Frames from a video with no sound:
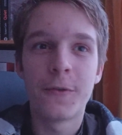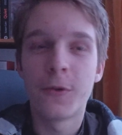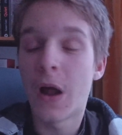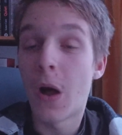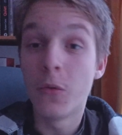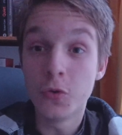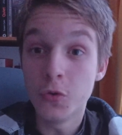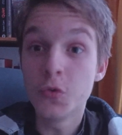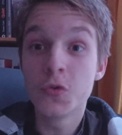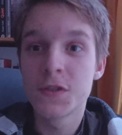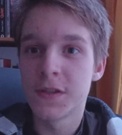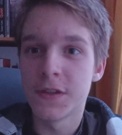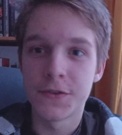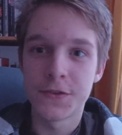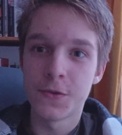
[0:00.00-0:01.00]
how
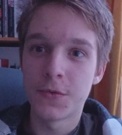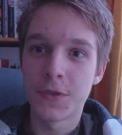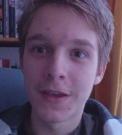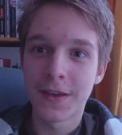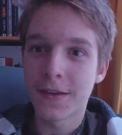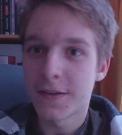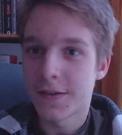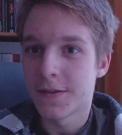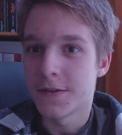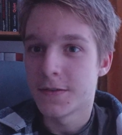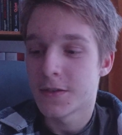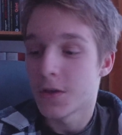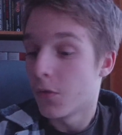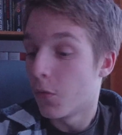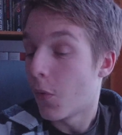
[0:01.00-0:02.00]
useless you think it
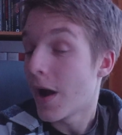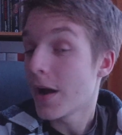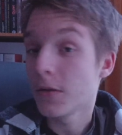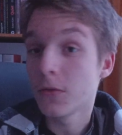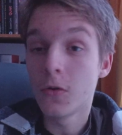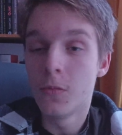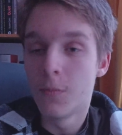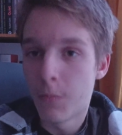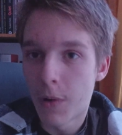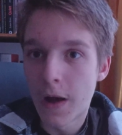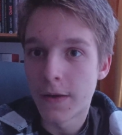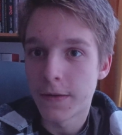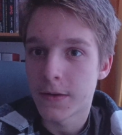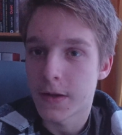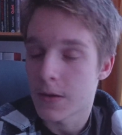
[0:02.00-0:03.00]
is. Why learn
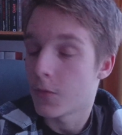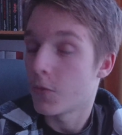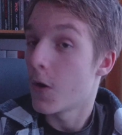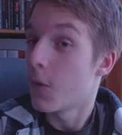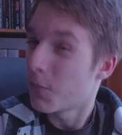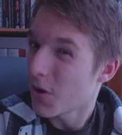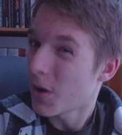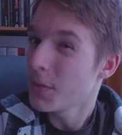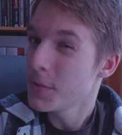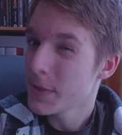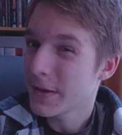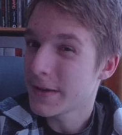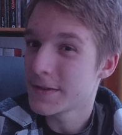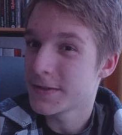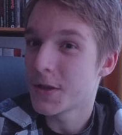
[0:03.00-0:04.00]
botany? Well, probably
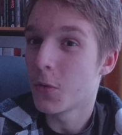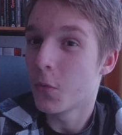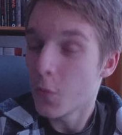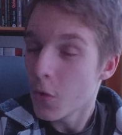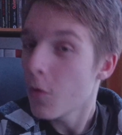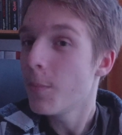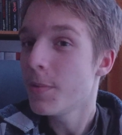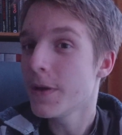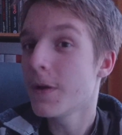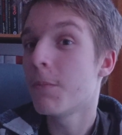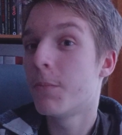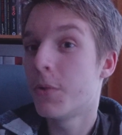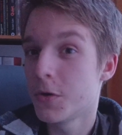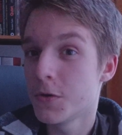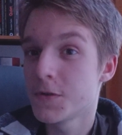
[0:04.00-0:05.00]
because there will be a
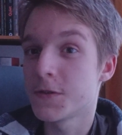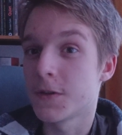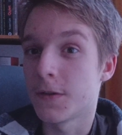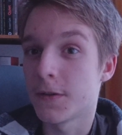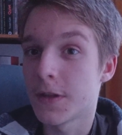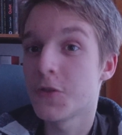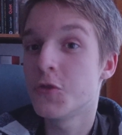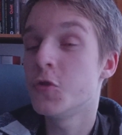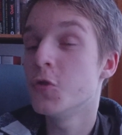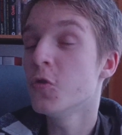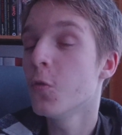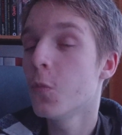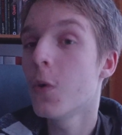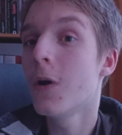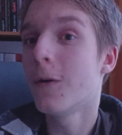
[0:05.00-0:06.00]
person that you
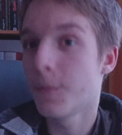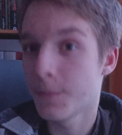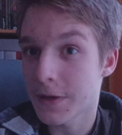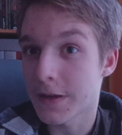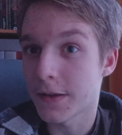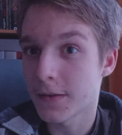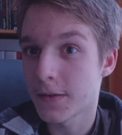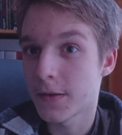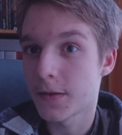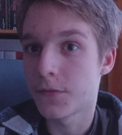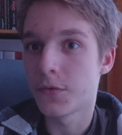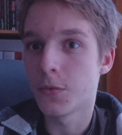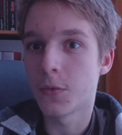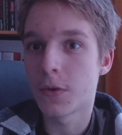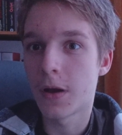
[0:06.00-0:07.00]
will meet
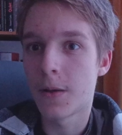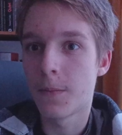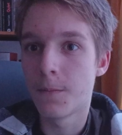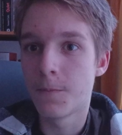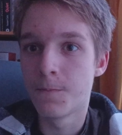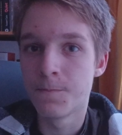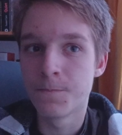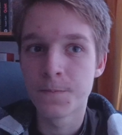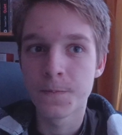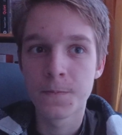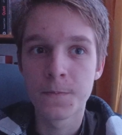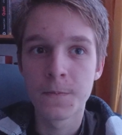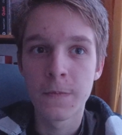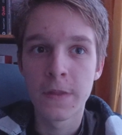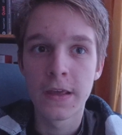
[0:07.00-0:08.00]
if you come
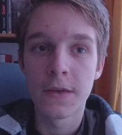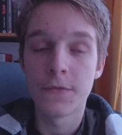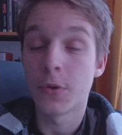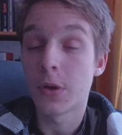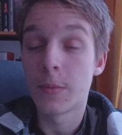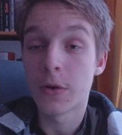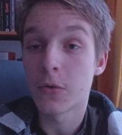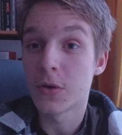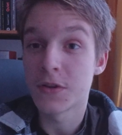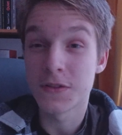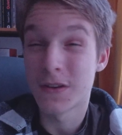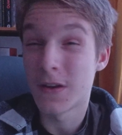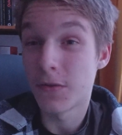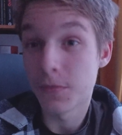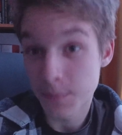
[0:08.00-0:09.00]
across
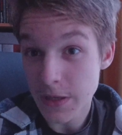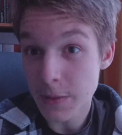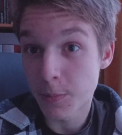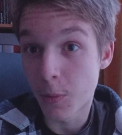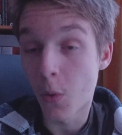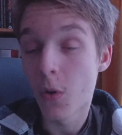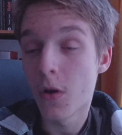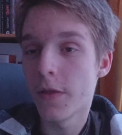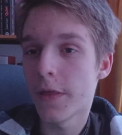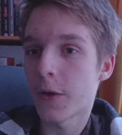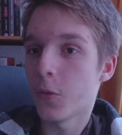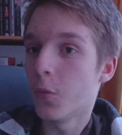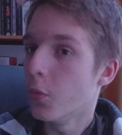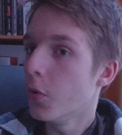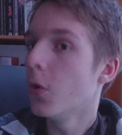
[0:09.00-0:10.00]
enough people
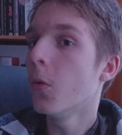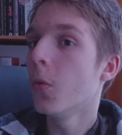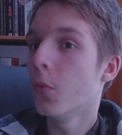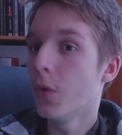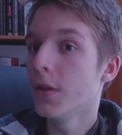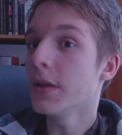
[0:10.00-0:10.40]
that will